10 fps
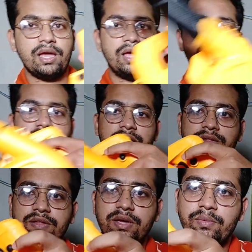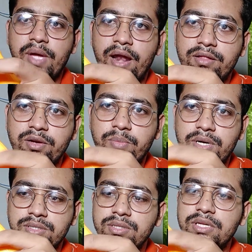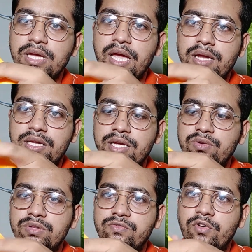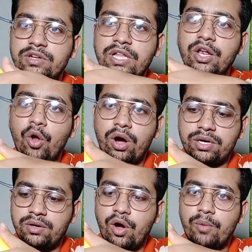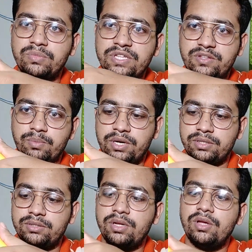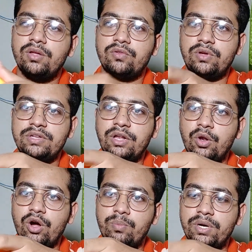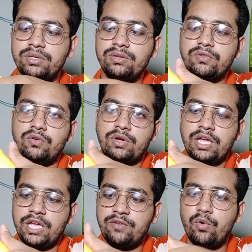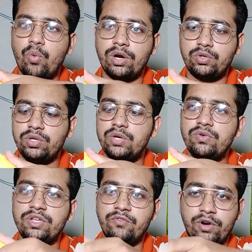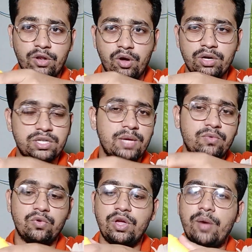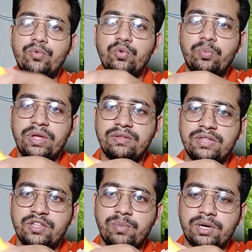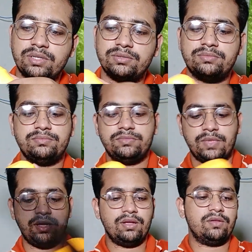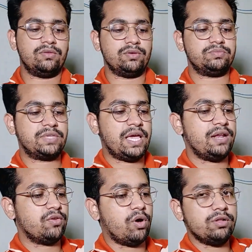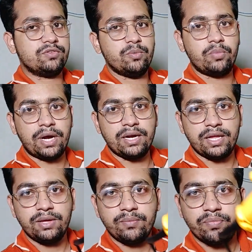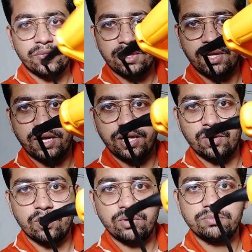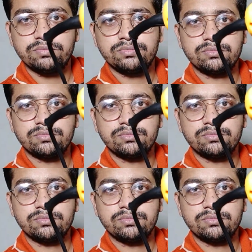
And here is another button and it is for the lock of this button. So it is a lock button. So if you want to use it for a long time, so you have to press this button. So here is also branding the Ingco.